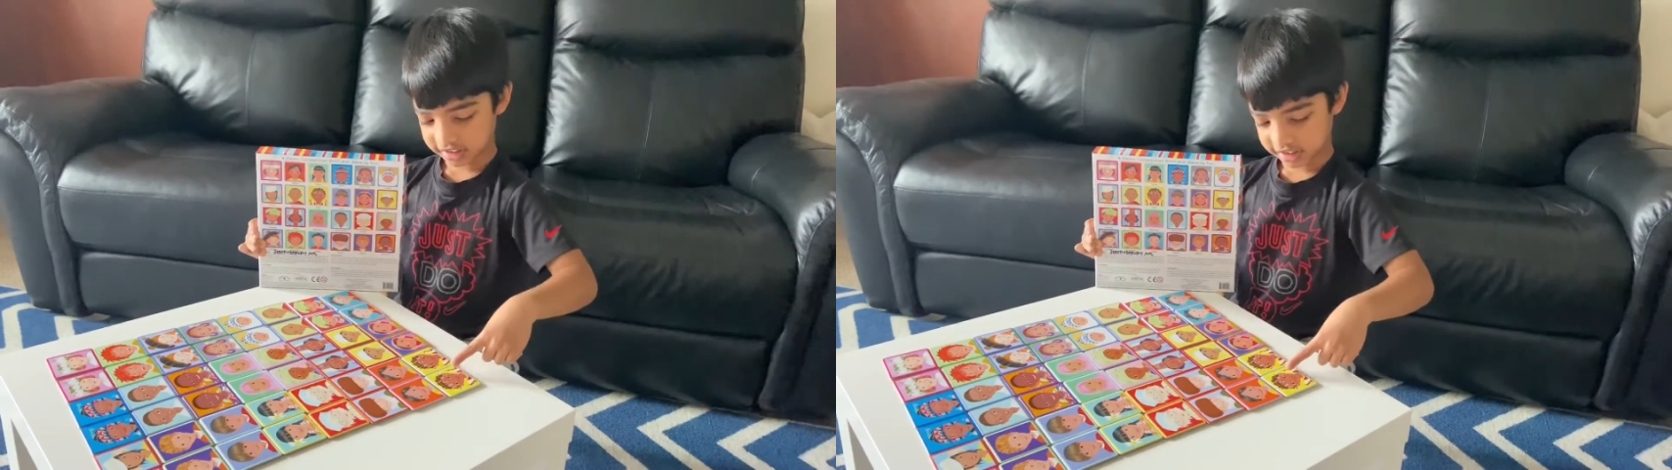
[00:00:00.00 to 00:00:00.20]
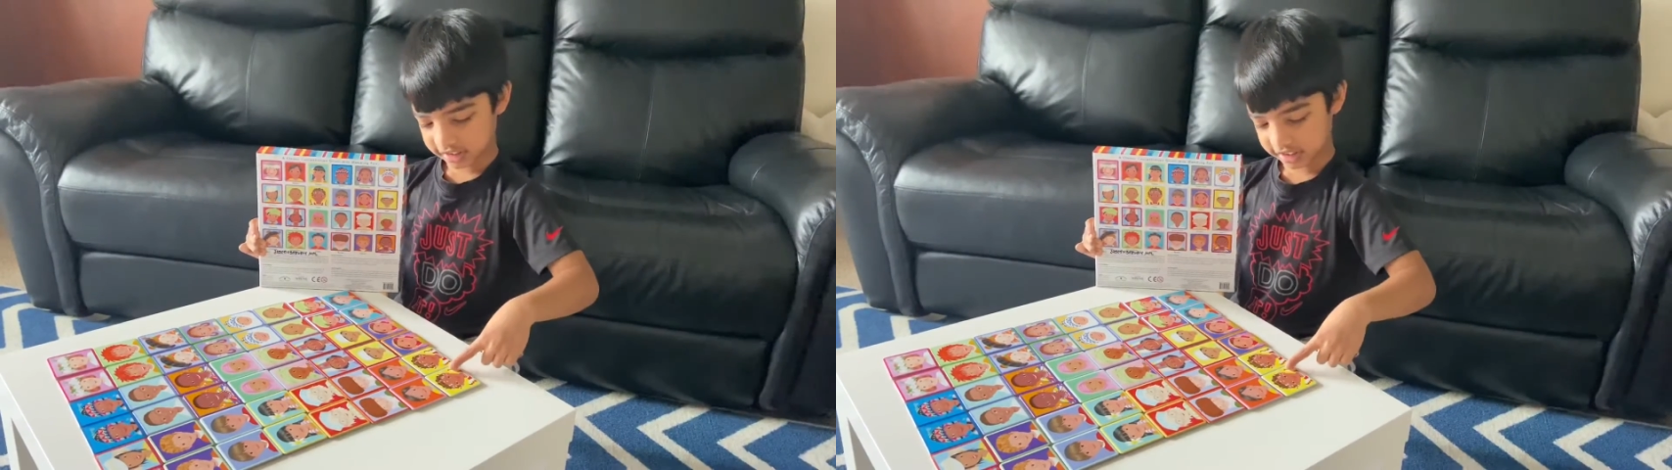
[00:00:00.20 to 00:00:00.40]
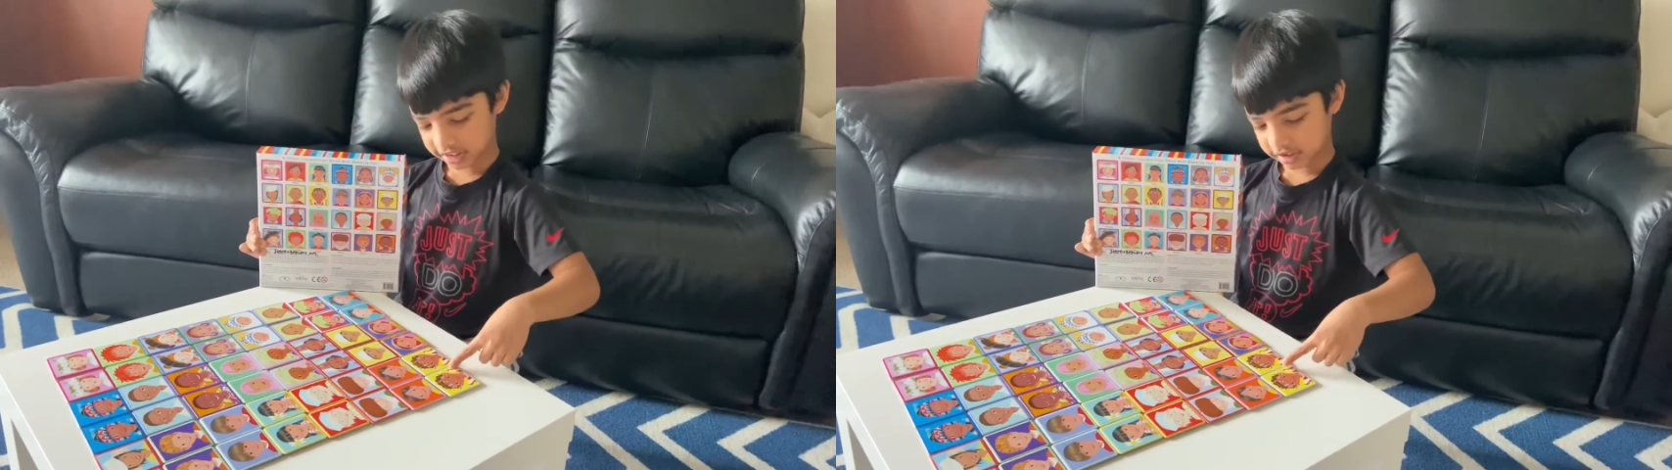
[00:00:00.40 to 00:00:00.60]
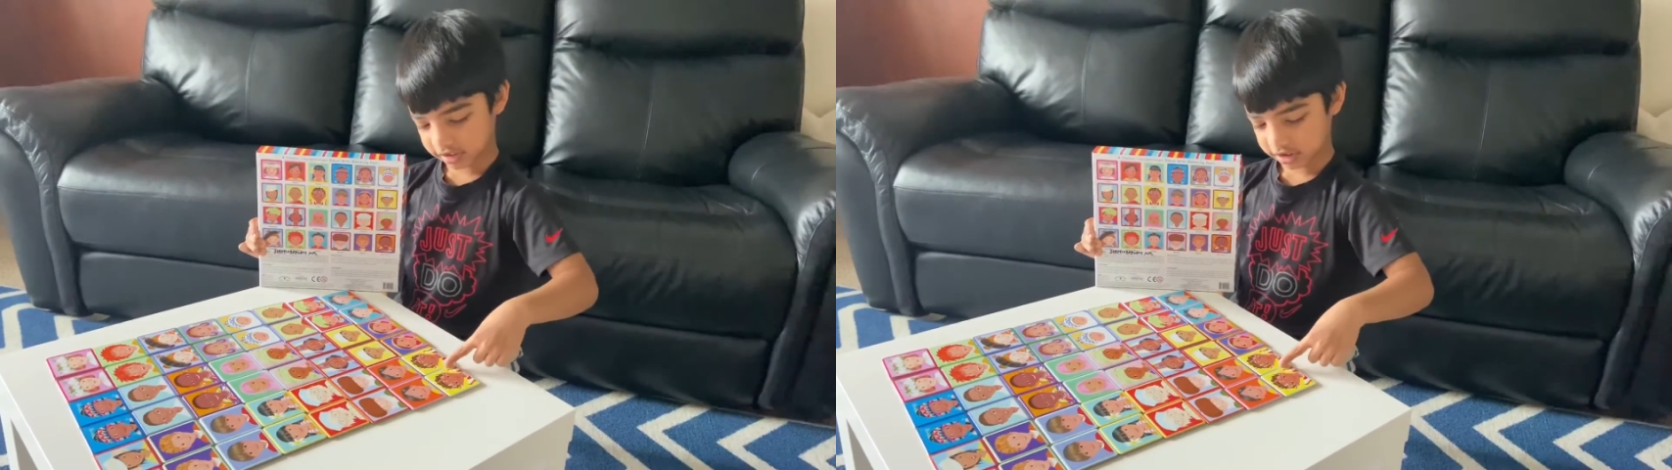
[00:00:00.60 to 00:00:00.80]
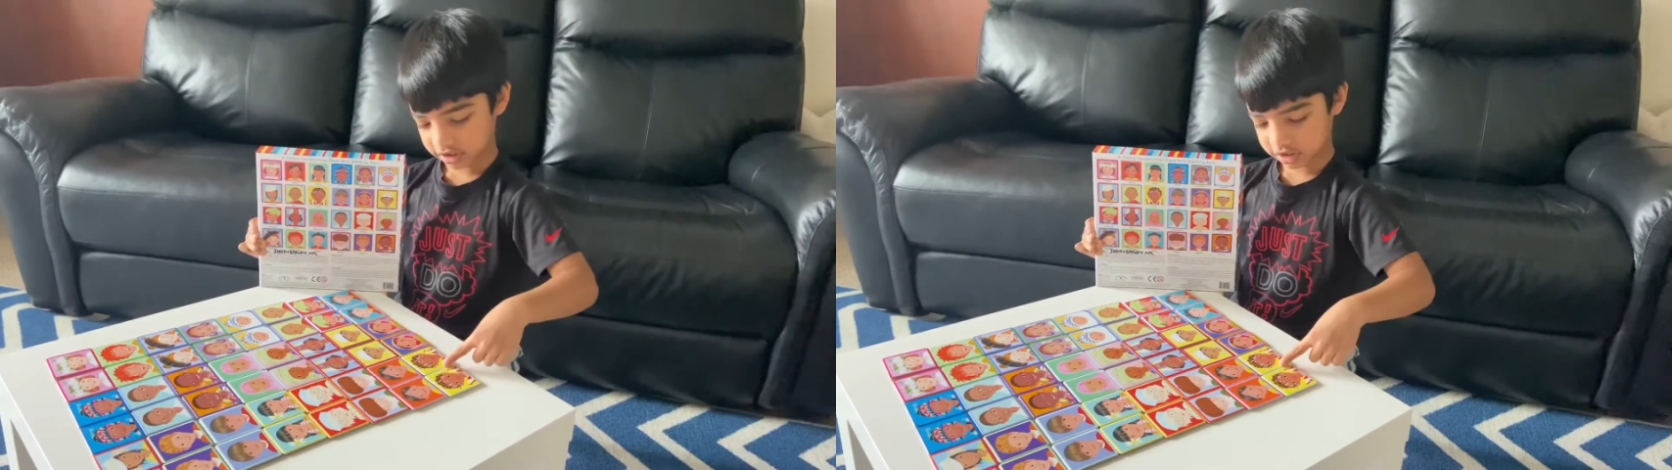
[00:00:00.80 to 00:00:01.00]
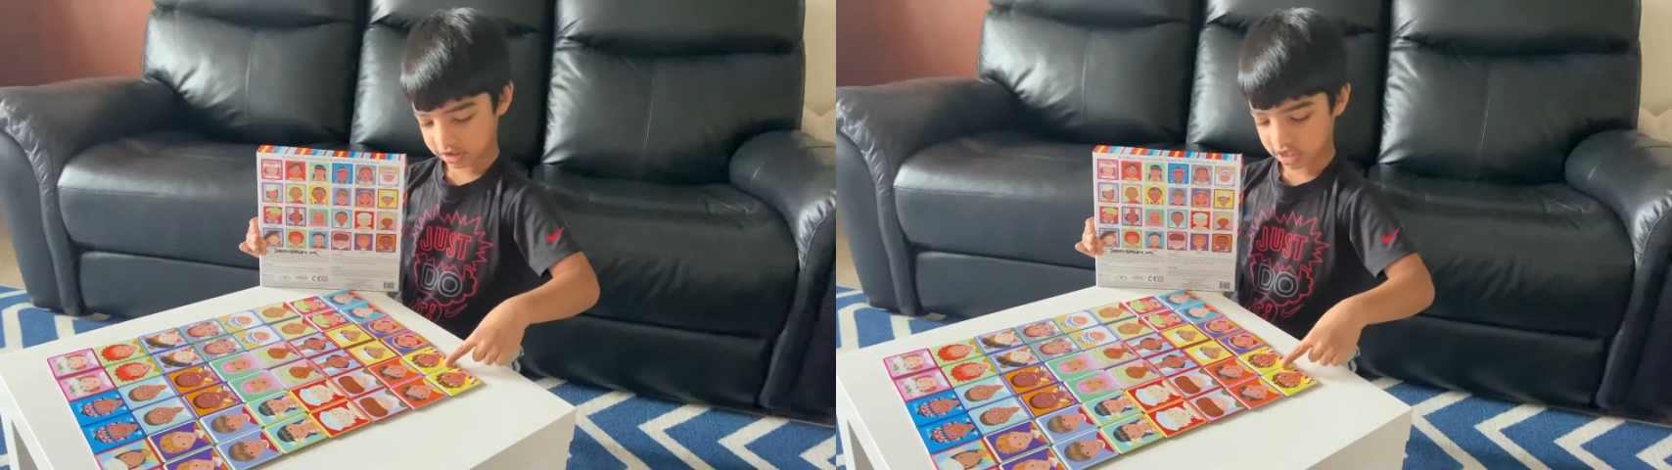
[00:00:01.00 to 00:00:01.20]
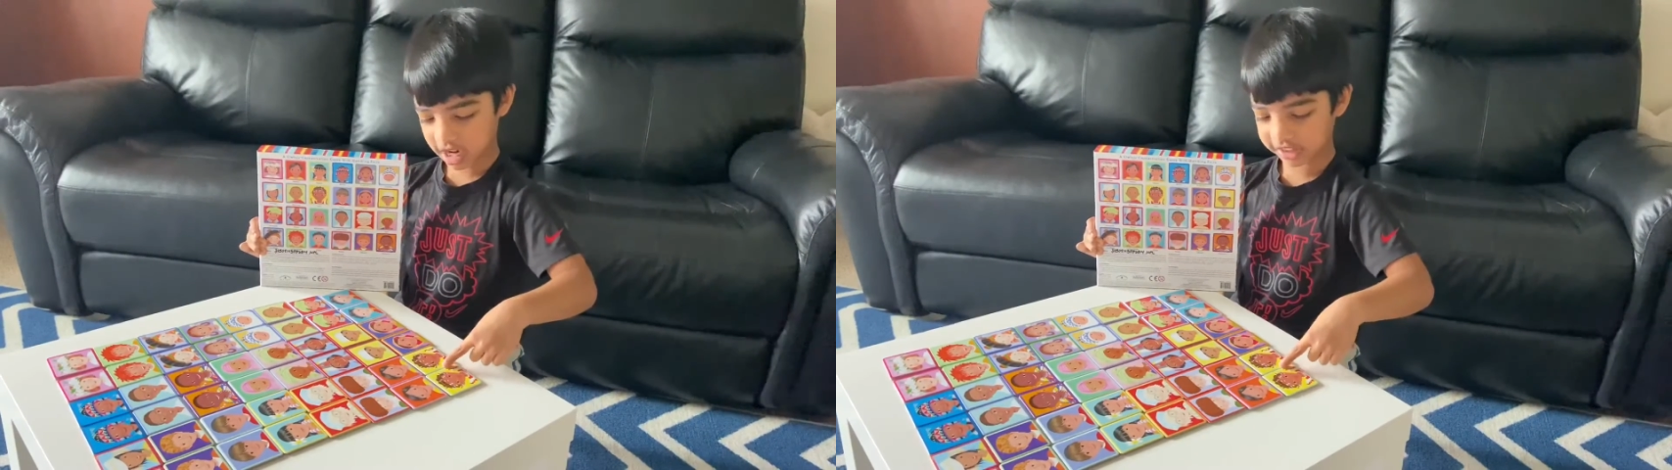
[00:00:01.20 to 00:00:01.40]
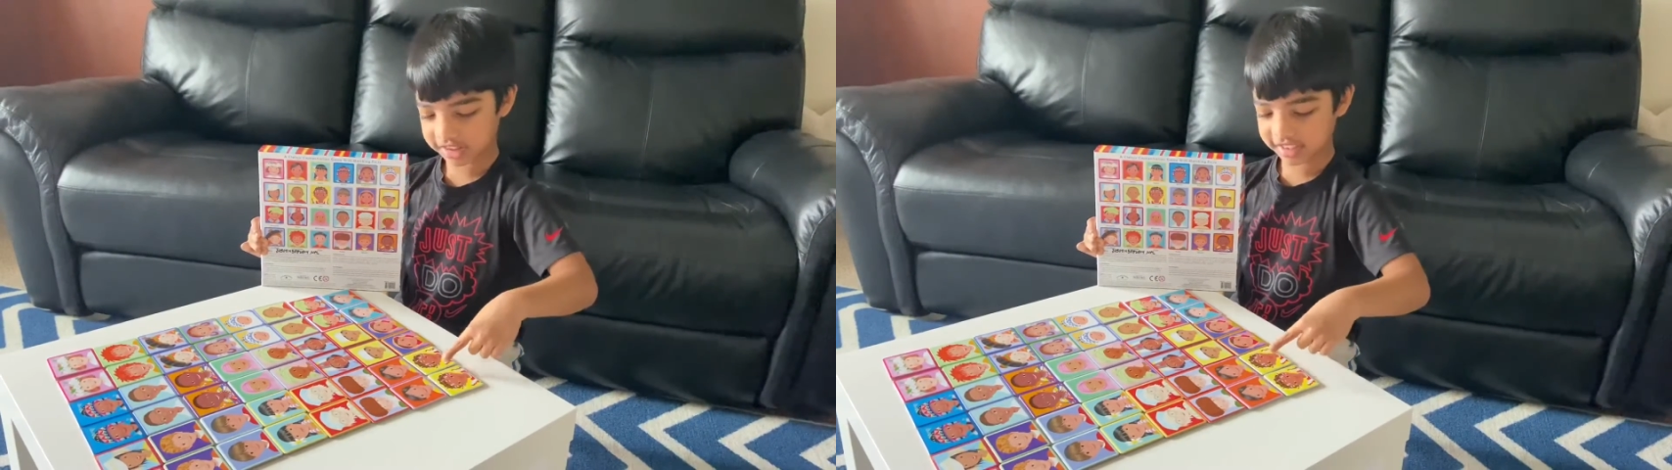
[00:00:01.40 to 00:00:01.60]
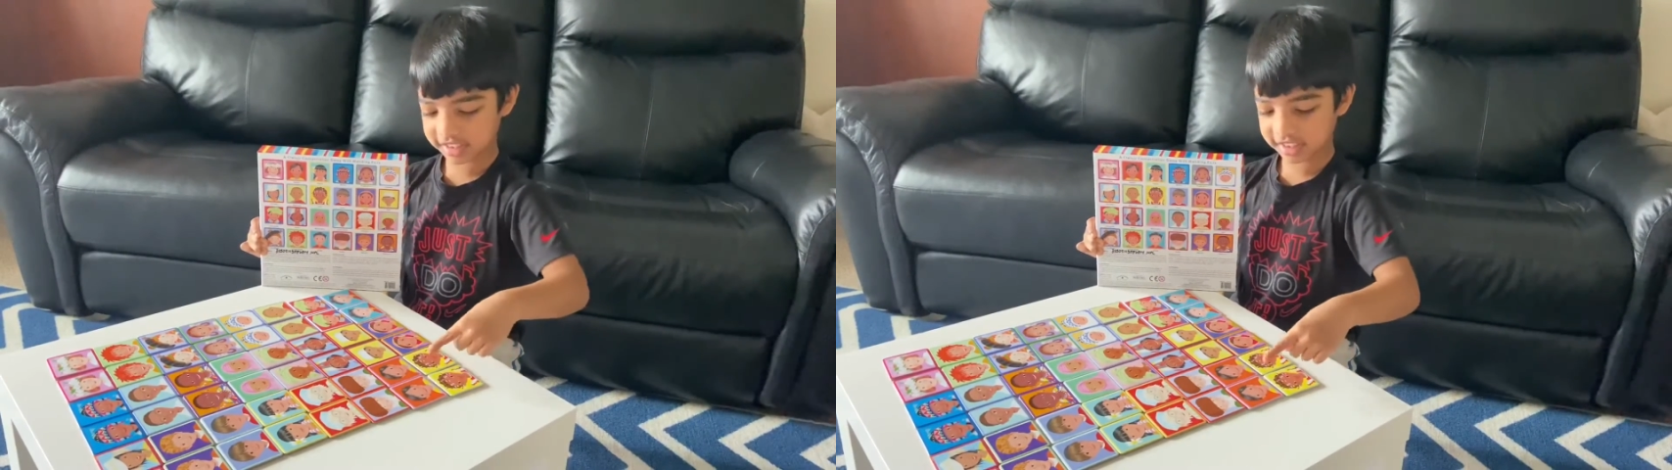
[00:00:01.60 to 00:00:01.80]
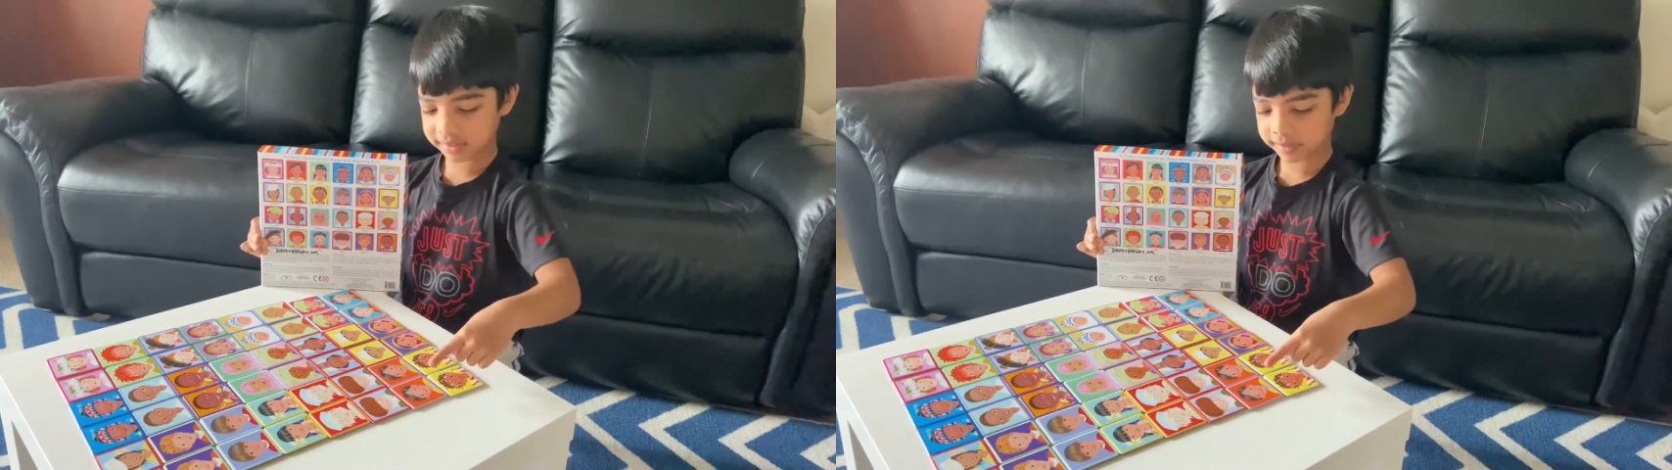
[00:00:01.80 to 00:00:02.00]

and Haiti,